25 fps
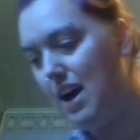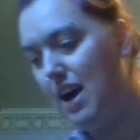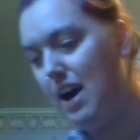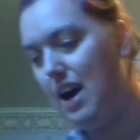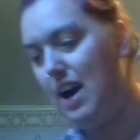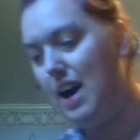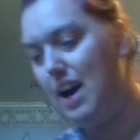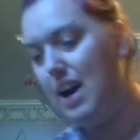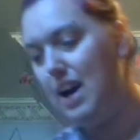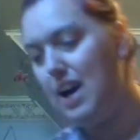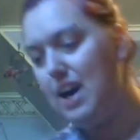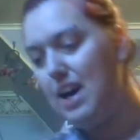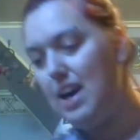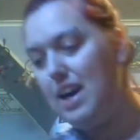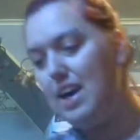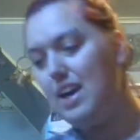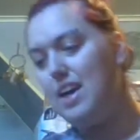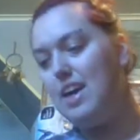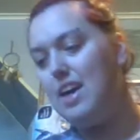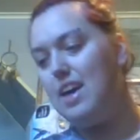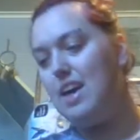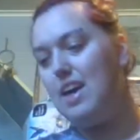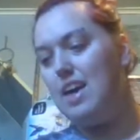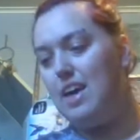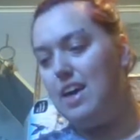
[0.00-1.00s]

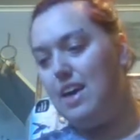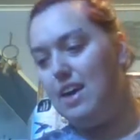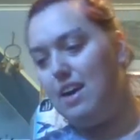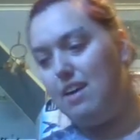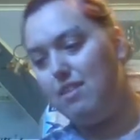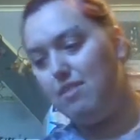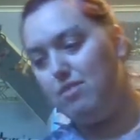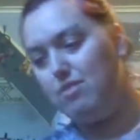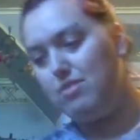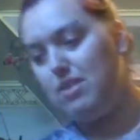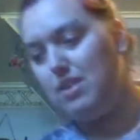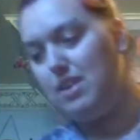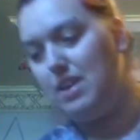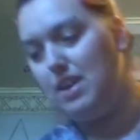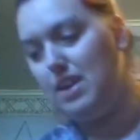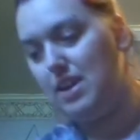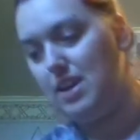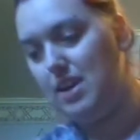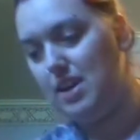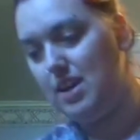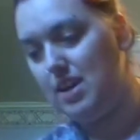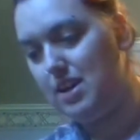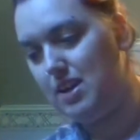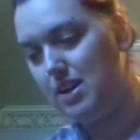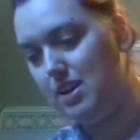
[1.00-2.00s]
I have
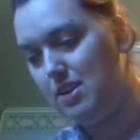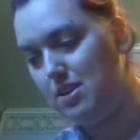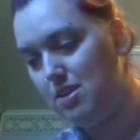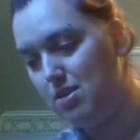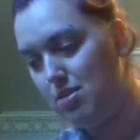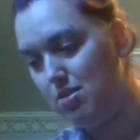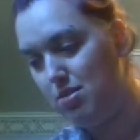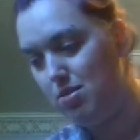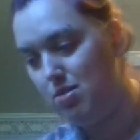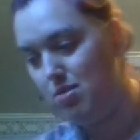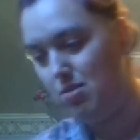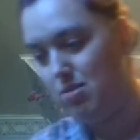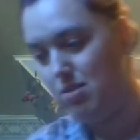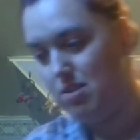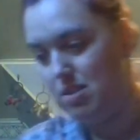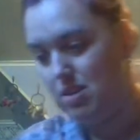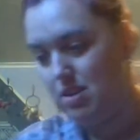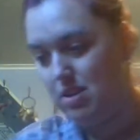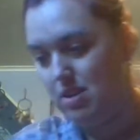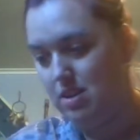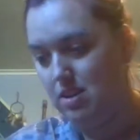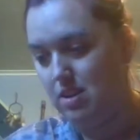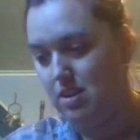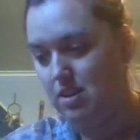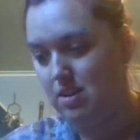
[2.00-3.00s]
a, a new,
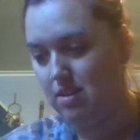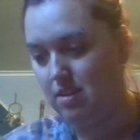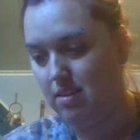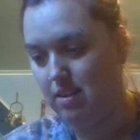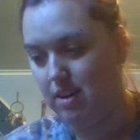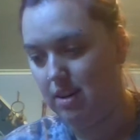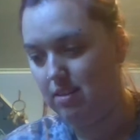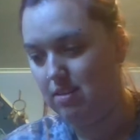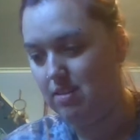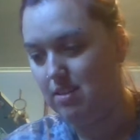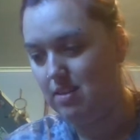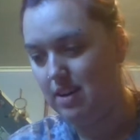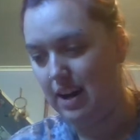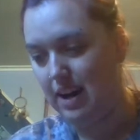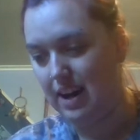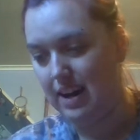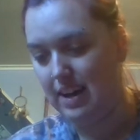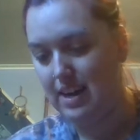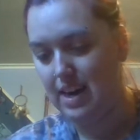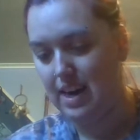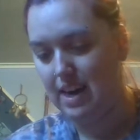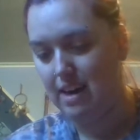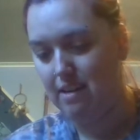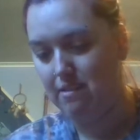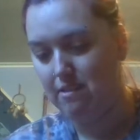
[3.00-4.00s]
I
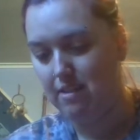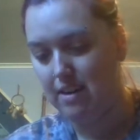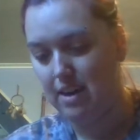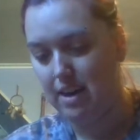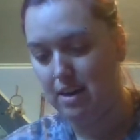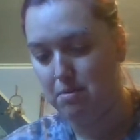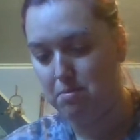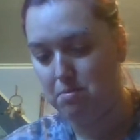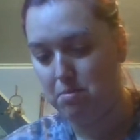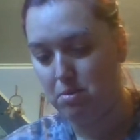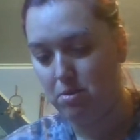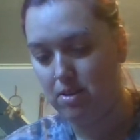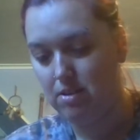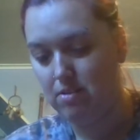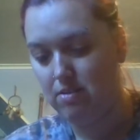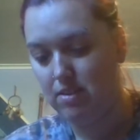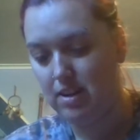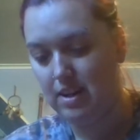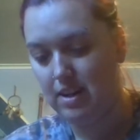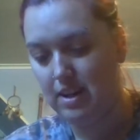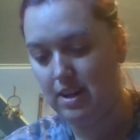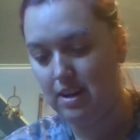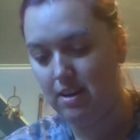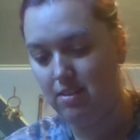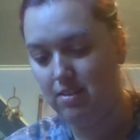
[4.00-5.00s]
have a boyfriend
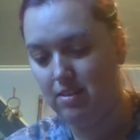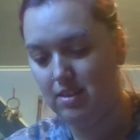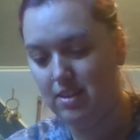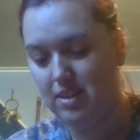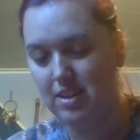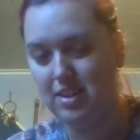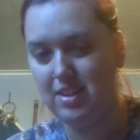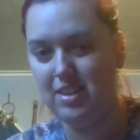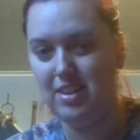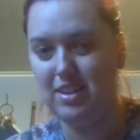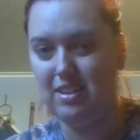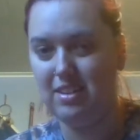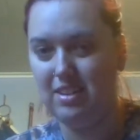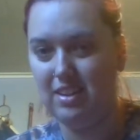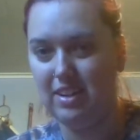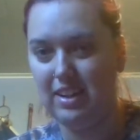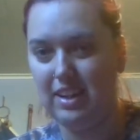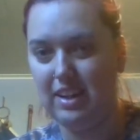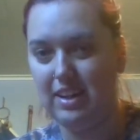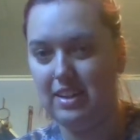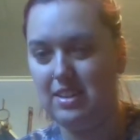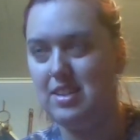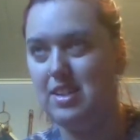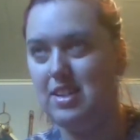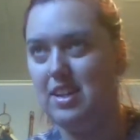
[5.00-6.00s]
now, and like
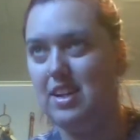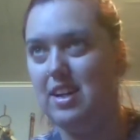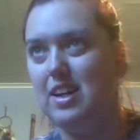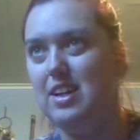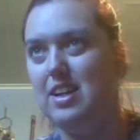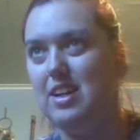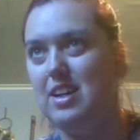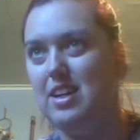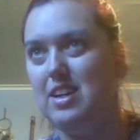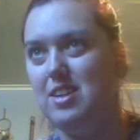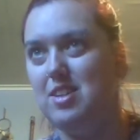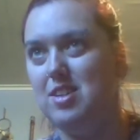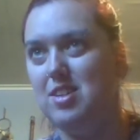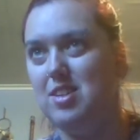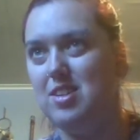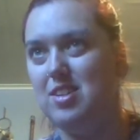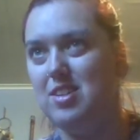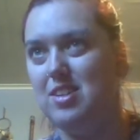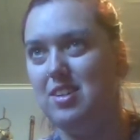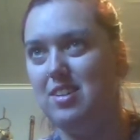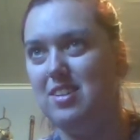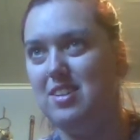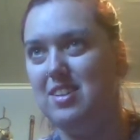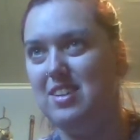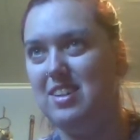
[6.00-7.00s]
I said, his
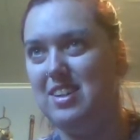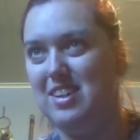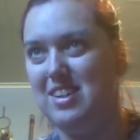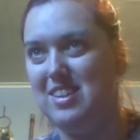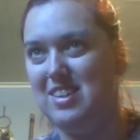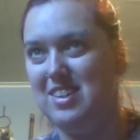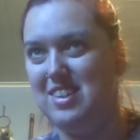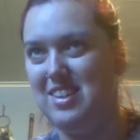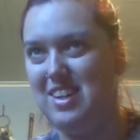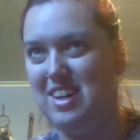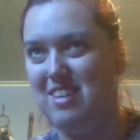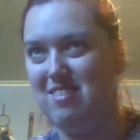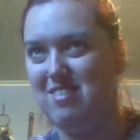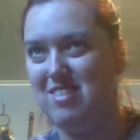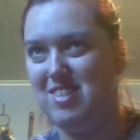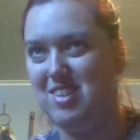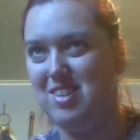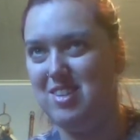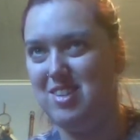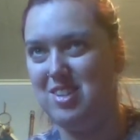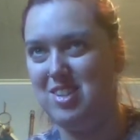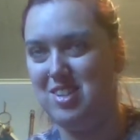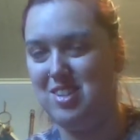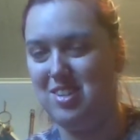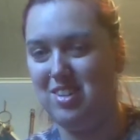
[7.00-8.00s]
his name
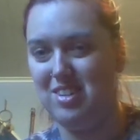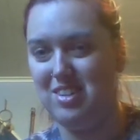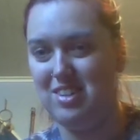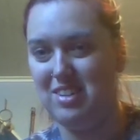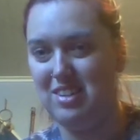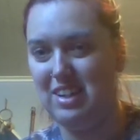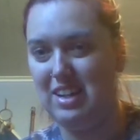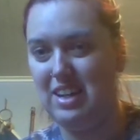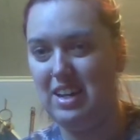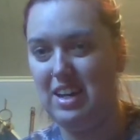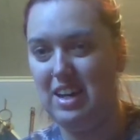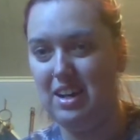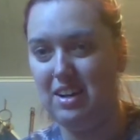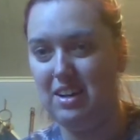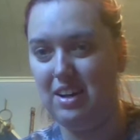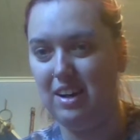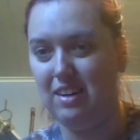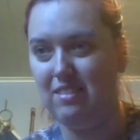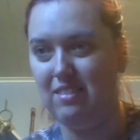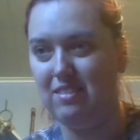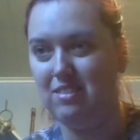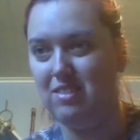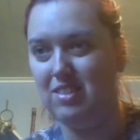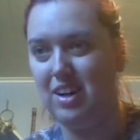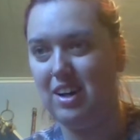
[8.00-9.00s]
starts, and
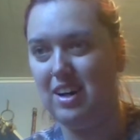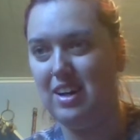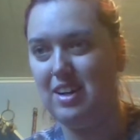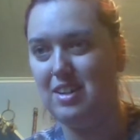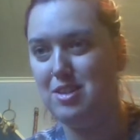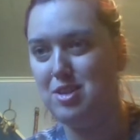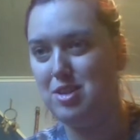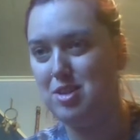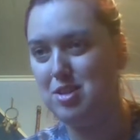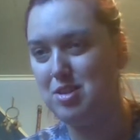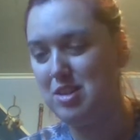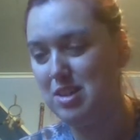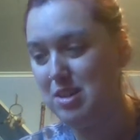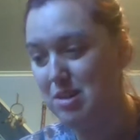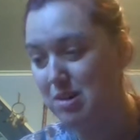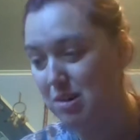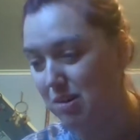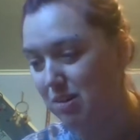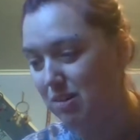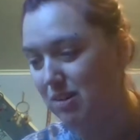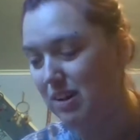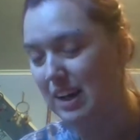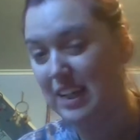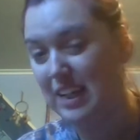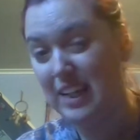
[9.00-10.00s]
I'm not
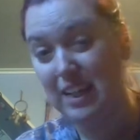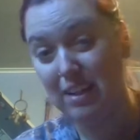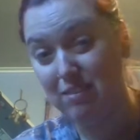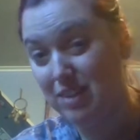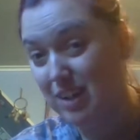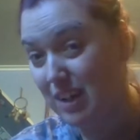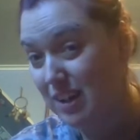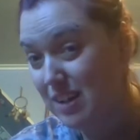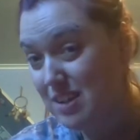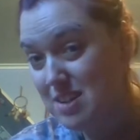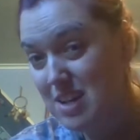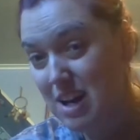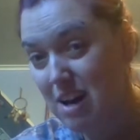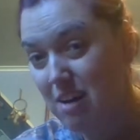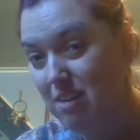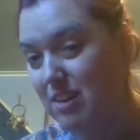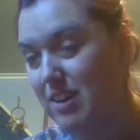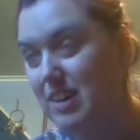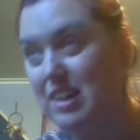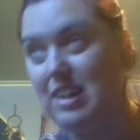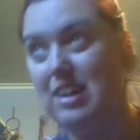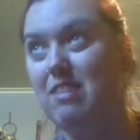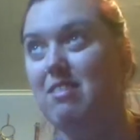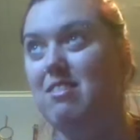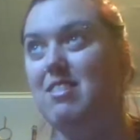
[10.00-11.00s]
still, I am not
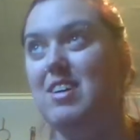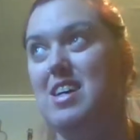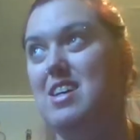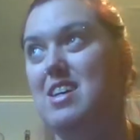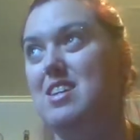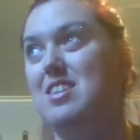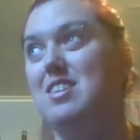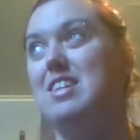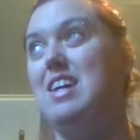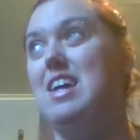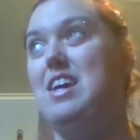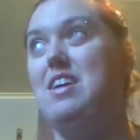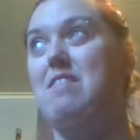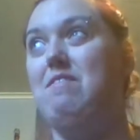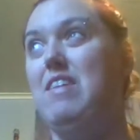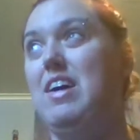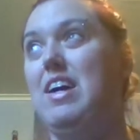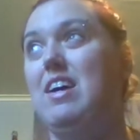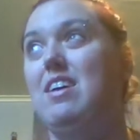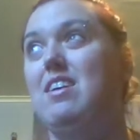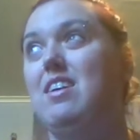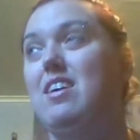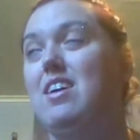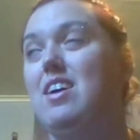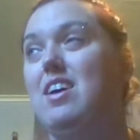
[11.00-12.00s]
telling you what his name
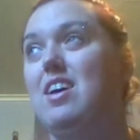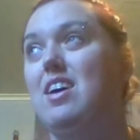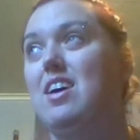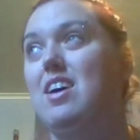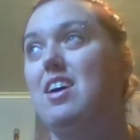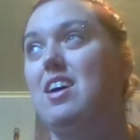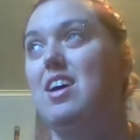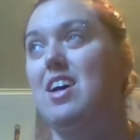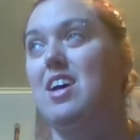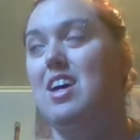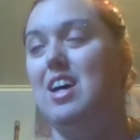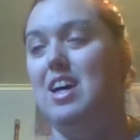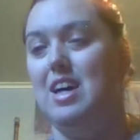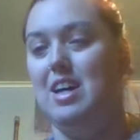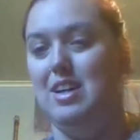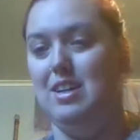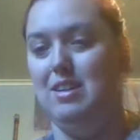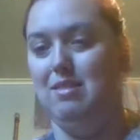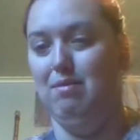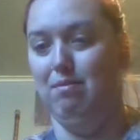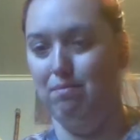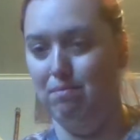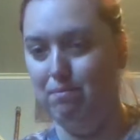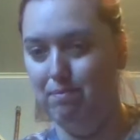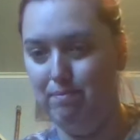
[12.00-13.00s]

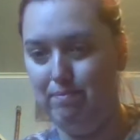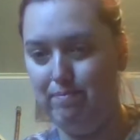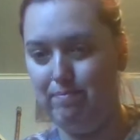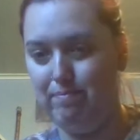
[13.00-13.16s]
is,